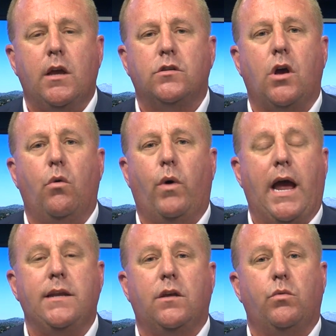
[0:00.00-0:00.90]
So what
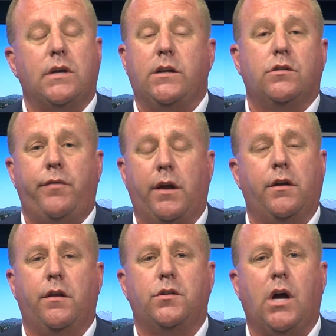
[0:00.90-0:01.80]
I did was I just found
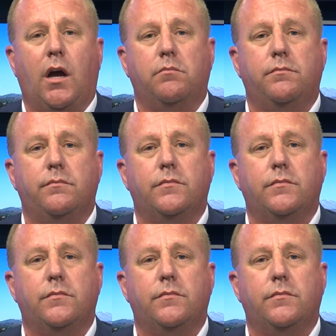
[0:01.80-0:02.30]
another job.